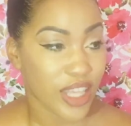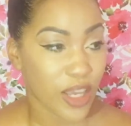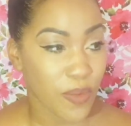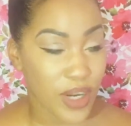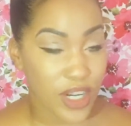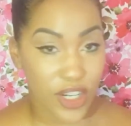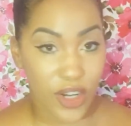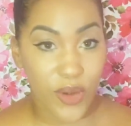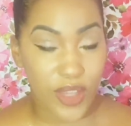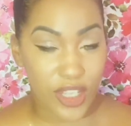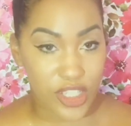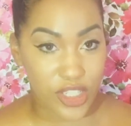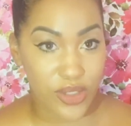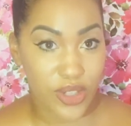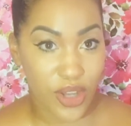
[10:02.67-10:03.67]
they want to know
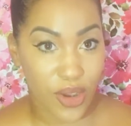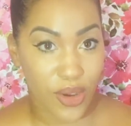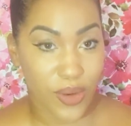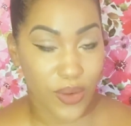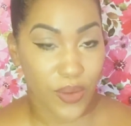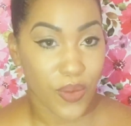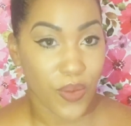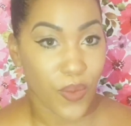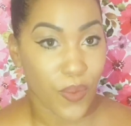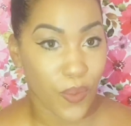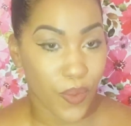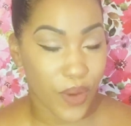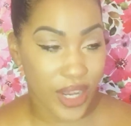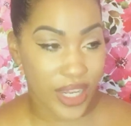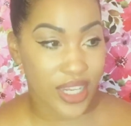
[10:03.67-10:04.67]
that you know
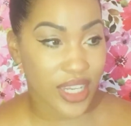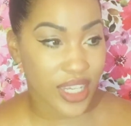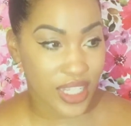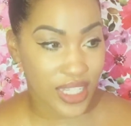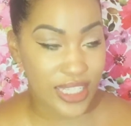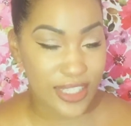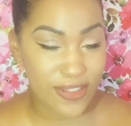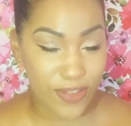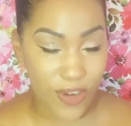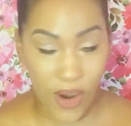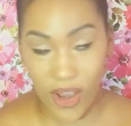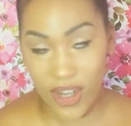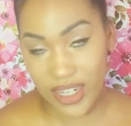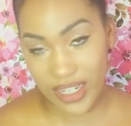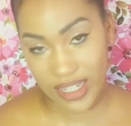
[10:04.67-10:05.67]
what is
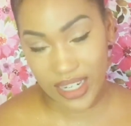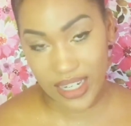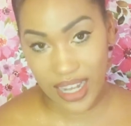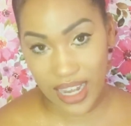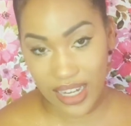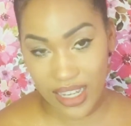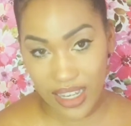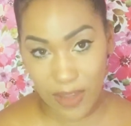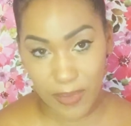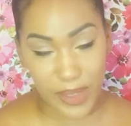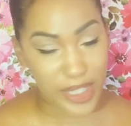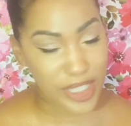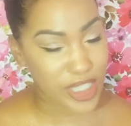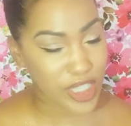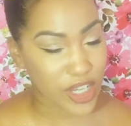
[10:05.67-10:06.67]
fraud in Connecticut,
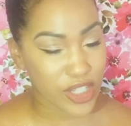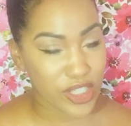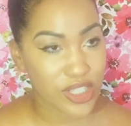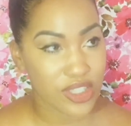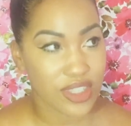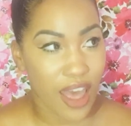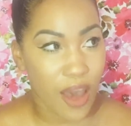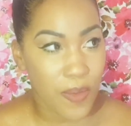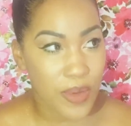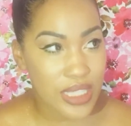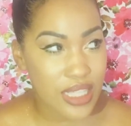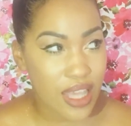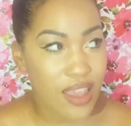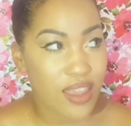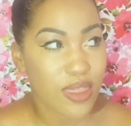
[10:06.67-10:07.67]
because that
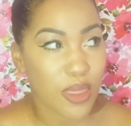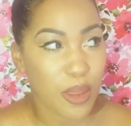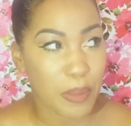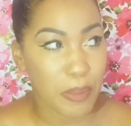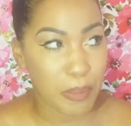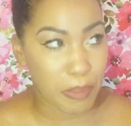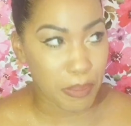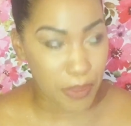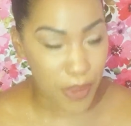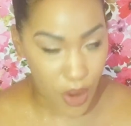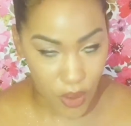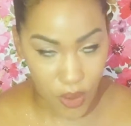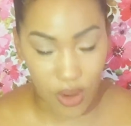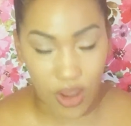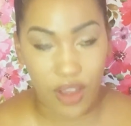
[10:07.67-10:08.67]
was like the
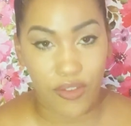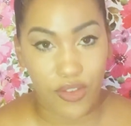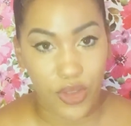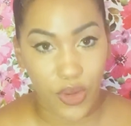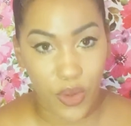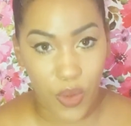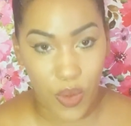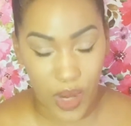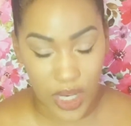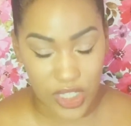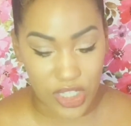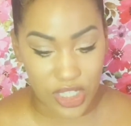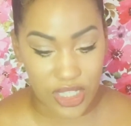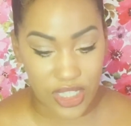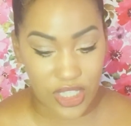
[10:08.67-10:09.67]
bulk of the
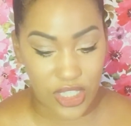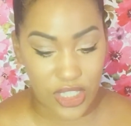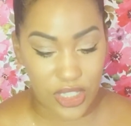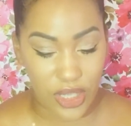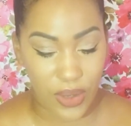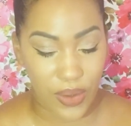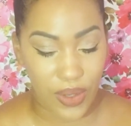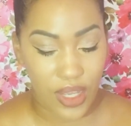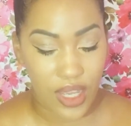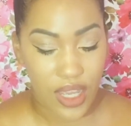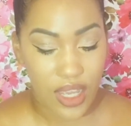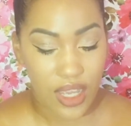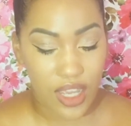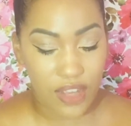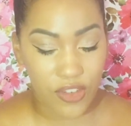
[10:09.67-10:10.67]
questions. So
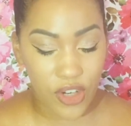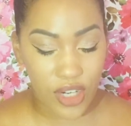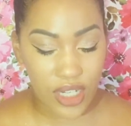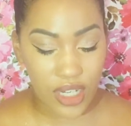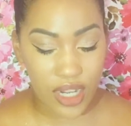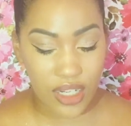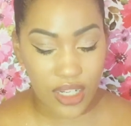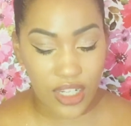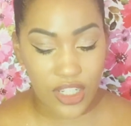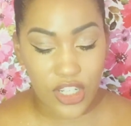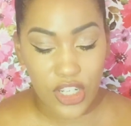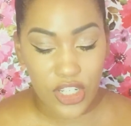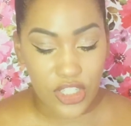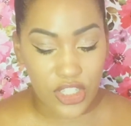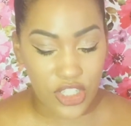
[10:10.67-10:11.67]
if you're in
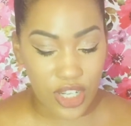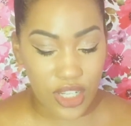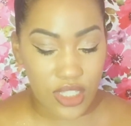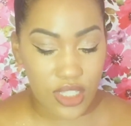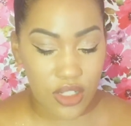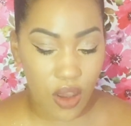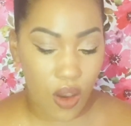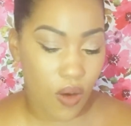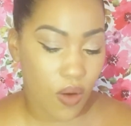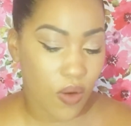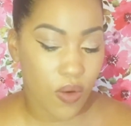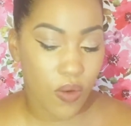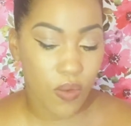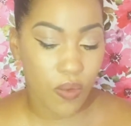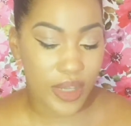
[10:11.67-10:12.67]
Connecticut, just
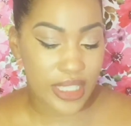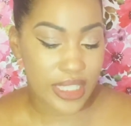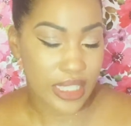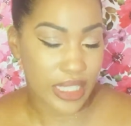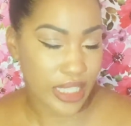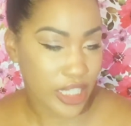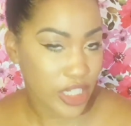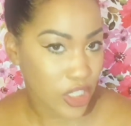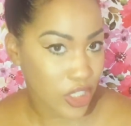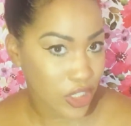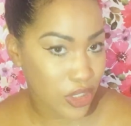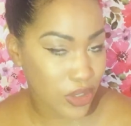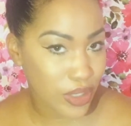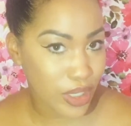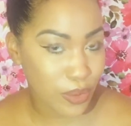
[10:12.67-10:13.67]
know what's
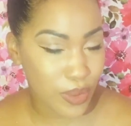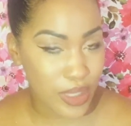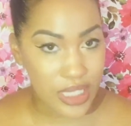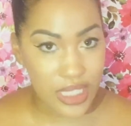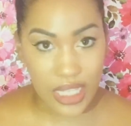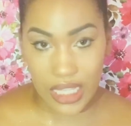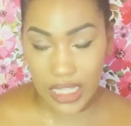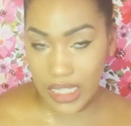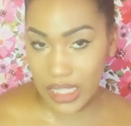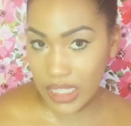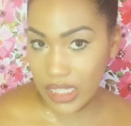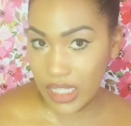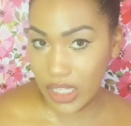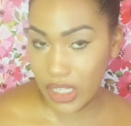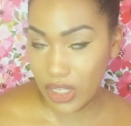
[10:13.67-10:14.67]
legal and what's
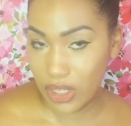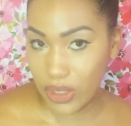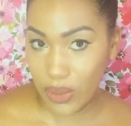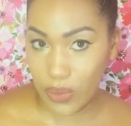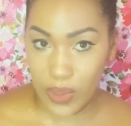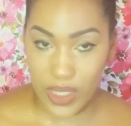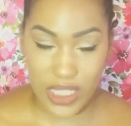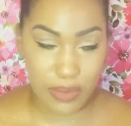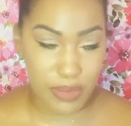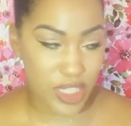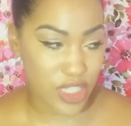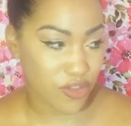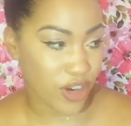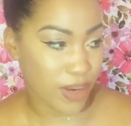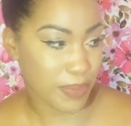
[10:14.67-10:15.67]
illegal, what's
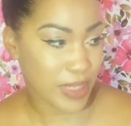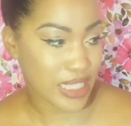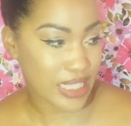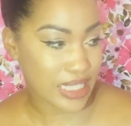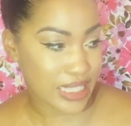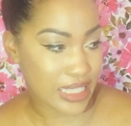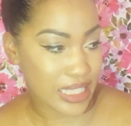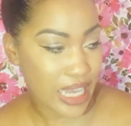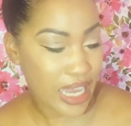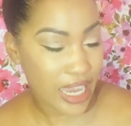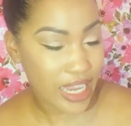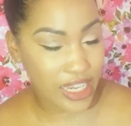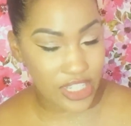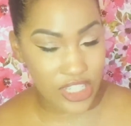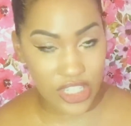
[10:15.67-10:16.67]

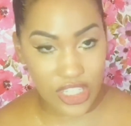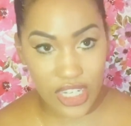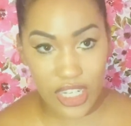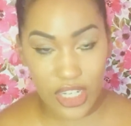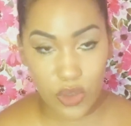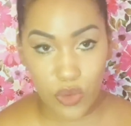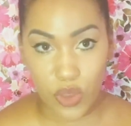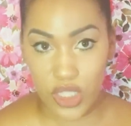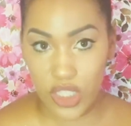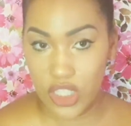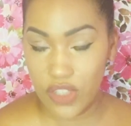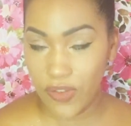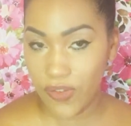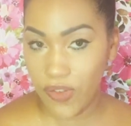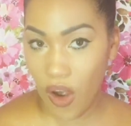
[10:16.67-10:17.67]
misrepresentation,
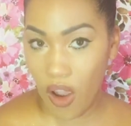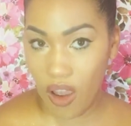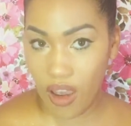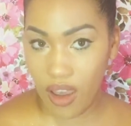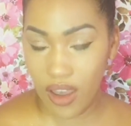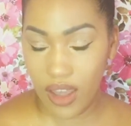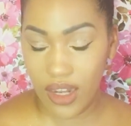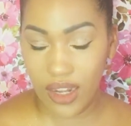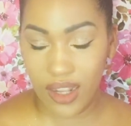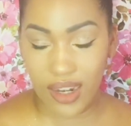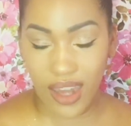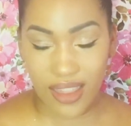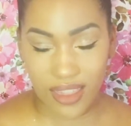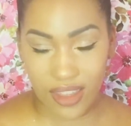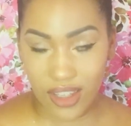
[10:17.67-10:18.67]
what's fraud, and
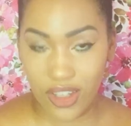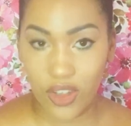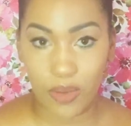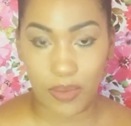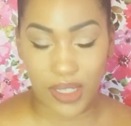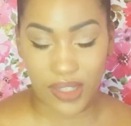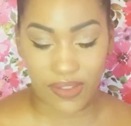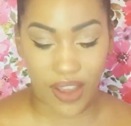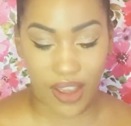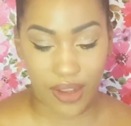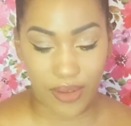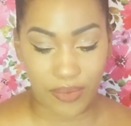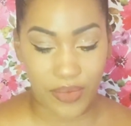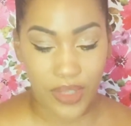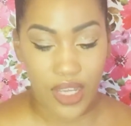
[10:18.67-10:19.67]
I think you'll be
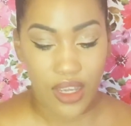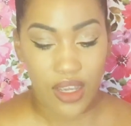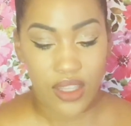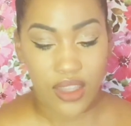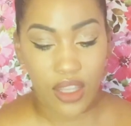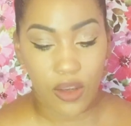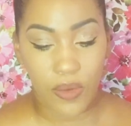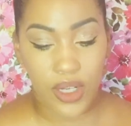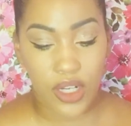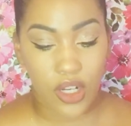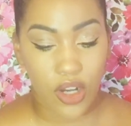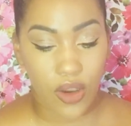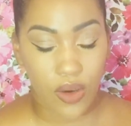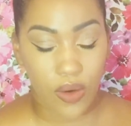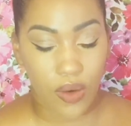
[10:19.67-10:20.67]
fine. They want to
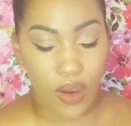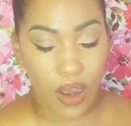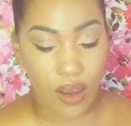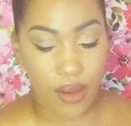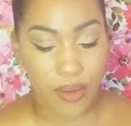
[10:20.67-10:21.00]
know